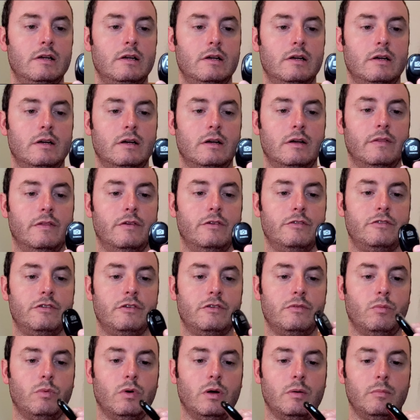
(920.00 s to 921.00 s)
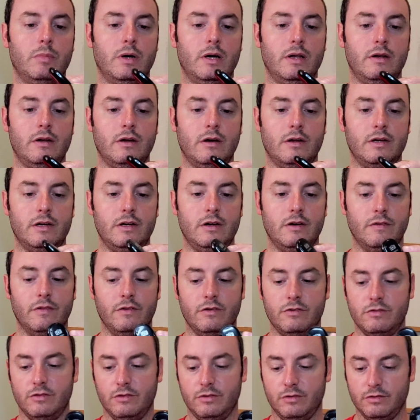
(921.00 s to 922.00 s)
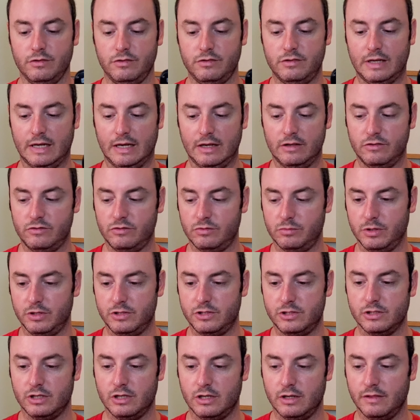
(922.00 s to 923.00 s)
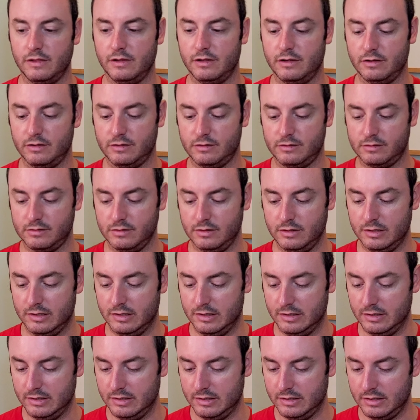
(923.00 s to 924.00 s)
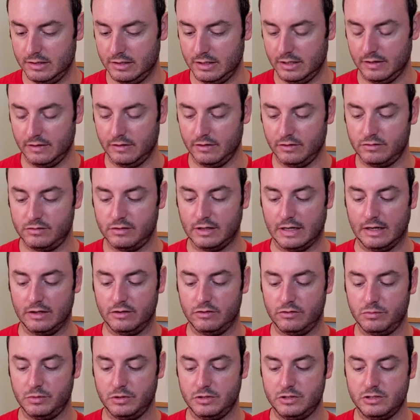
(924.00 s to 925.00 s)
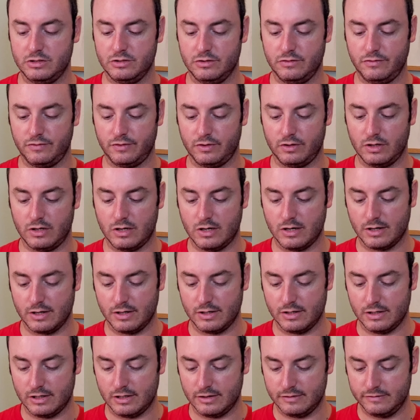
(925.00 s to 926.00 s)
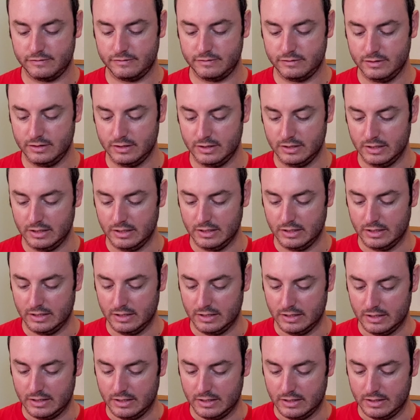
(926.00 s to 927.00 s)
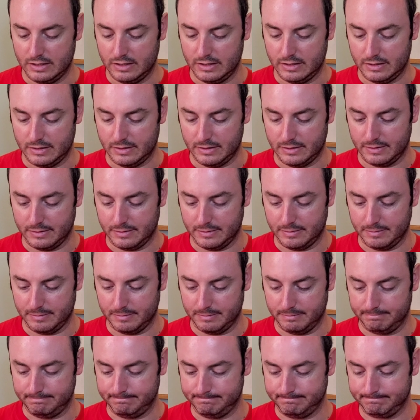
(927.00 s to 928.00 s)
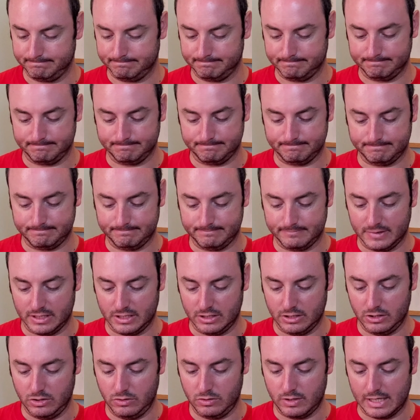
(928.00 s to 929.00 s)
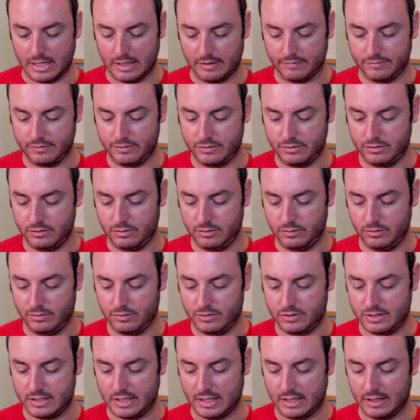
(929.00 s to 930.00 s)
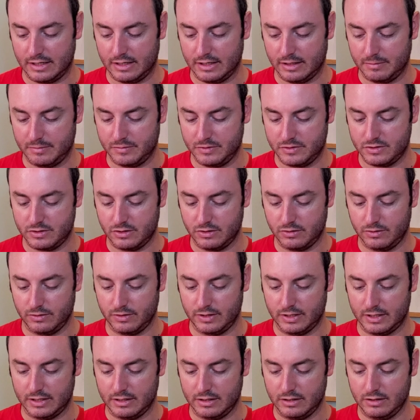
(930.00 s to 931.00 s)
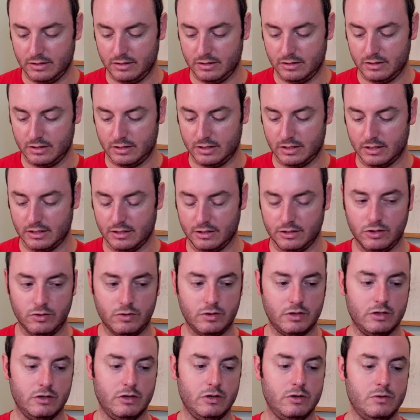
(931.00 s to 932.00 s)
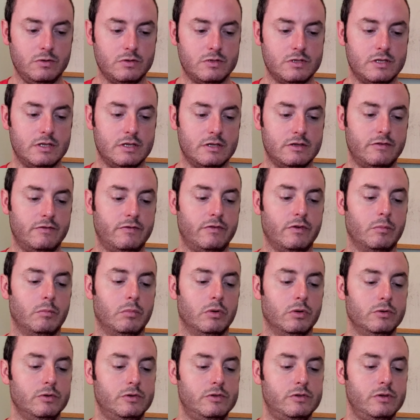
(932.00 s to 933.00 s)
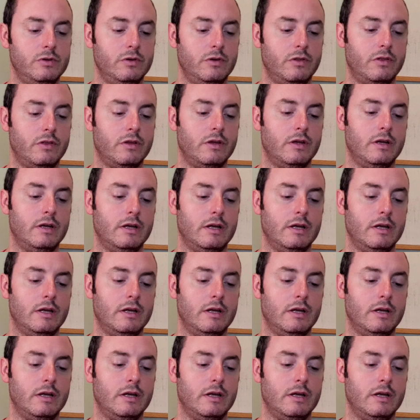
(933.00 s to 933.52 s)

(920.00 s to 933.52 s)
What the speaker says: There's just one button on here. There's a little side switch on this, and the side switch is for on and off. You have to set it up so that you can use this for Bluetooth.